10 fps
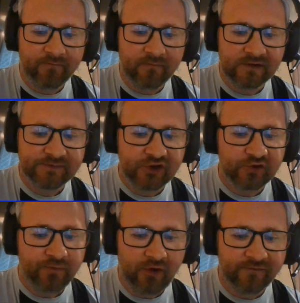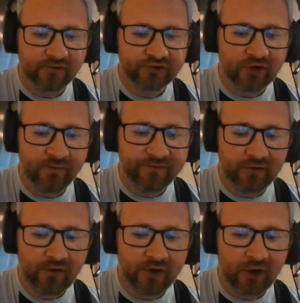special pod dropped
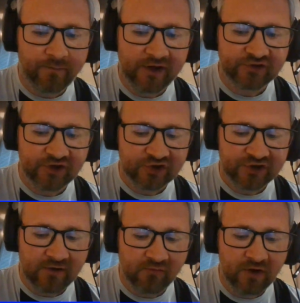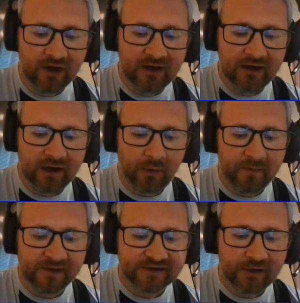on our Patreon channel with
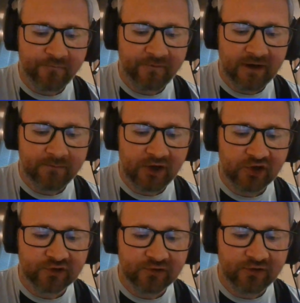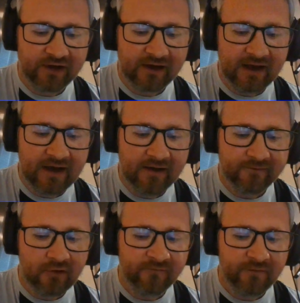myself and Mitch, looking at
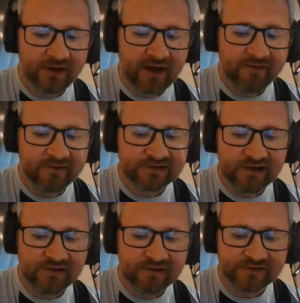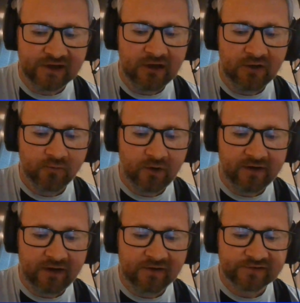all the behind the scenes
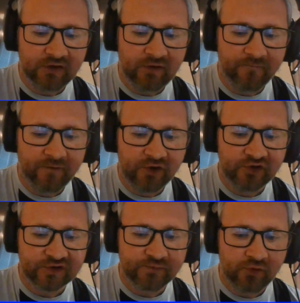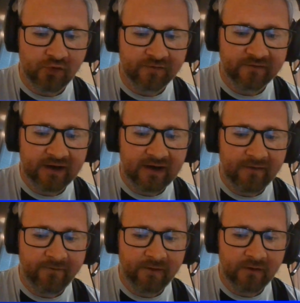workings of the Rangers board
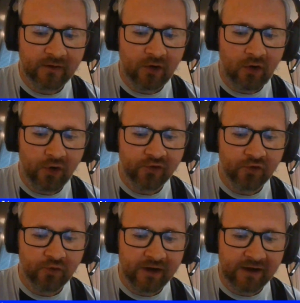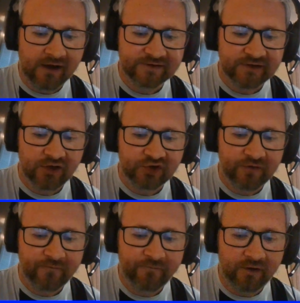and the ongoing search
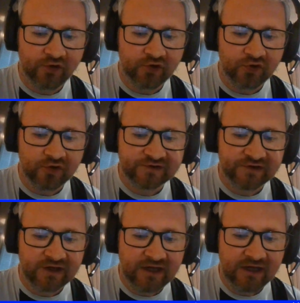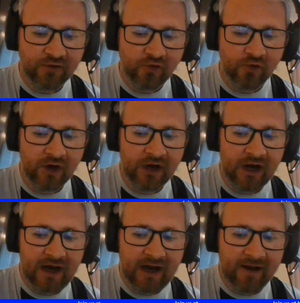for a new CEO
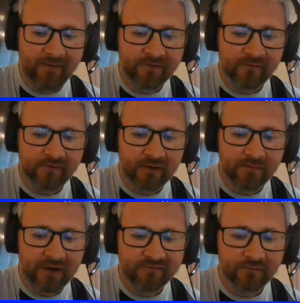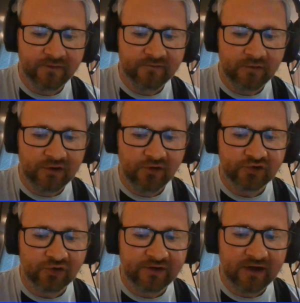and the battle between
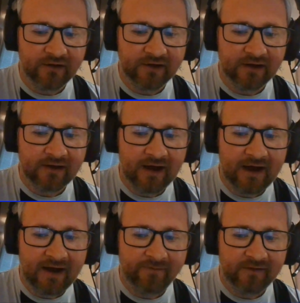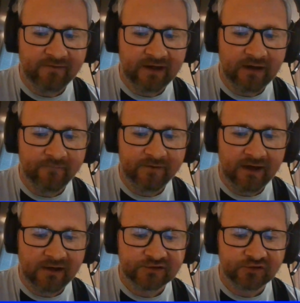John Gilligan and Dave
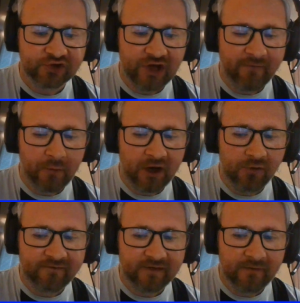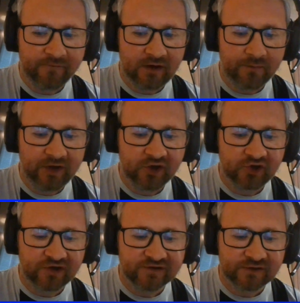King. So check that one out if you're a
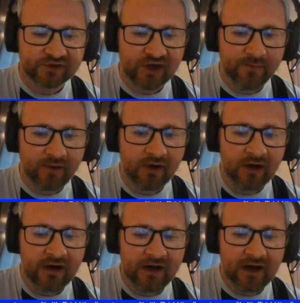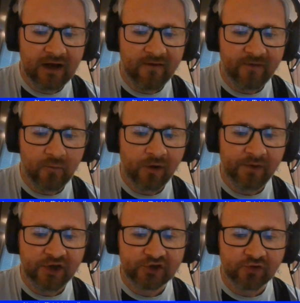Patreon subscriber. That will
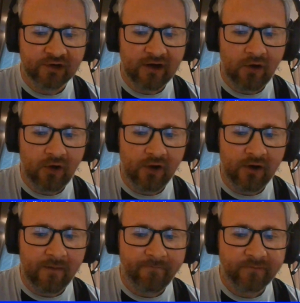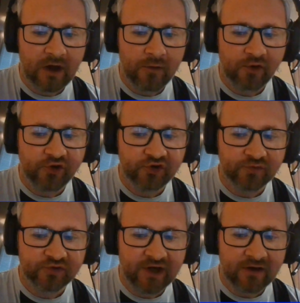be shown on our
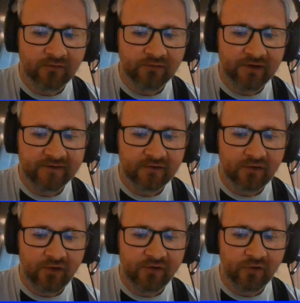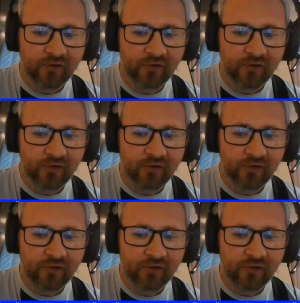YouTube channel later on in the